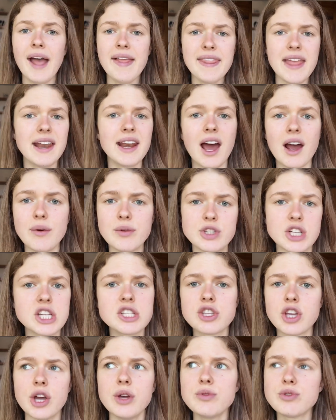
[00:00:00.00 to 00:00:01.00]
And then I would
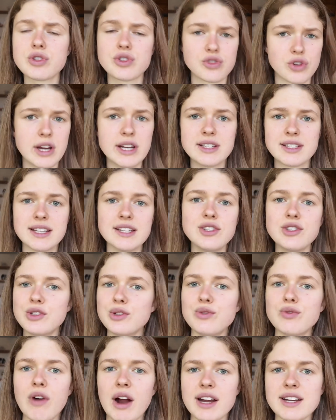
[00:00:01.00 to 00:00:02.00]
just go straight
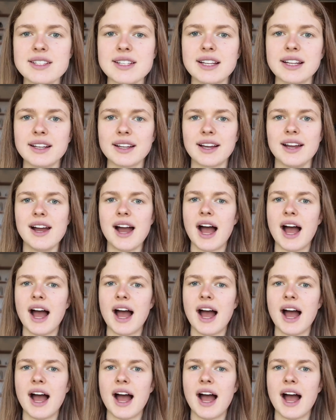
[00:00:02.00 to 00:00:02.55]
into writing.